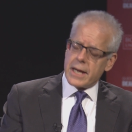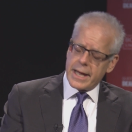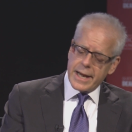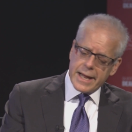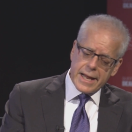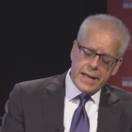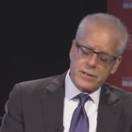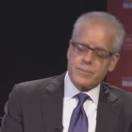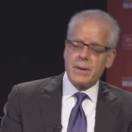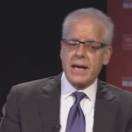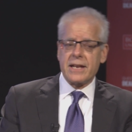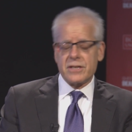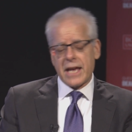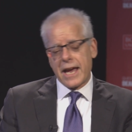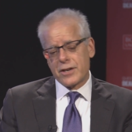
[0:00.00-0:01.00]
And it, it's
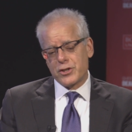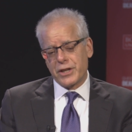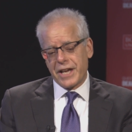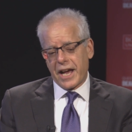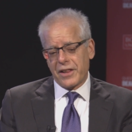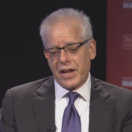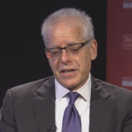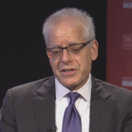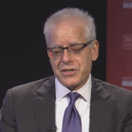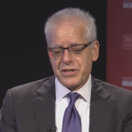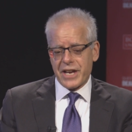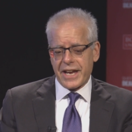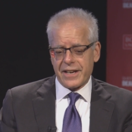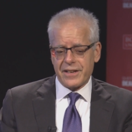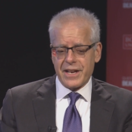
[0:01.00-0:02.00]
it, actually, I like to
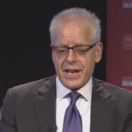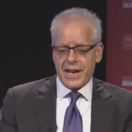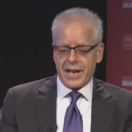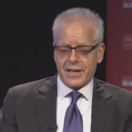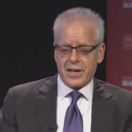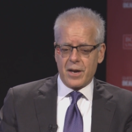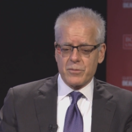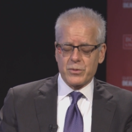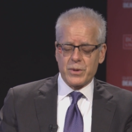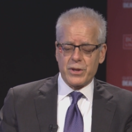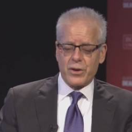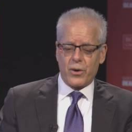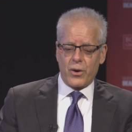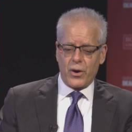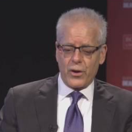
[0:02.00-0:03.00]
say it, it comes with
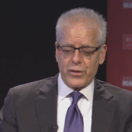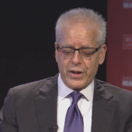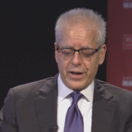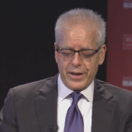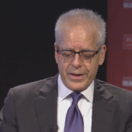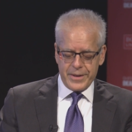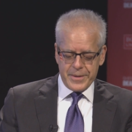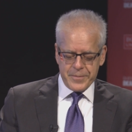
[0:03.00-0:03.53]
all the,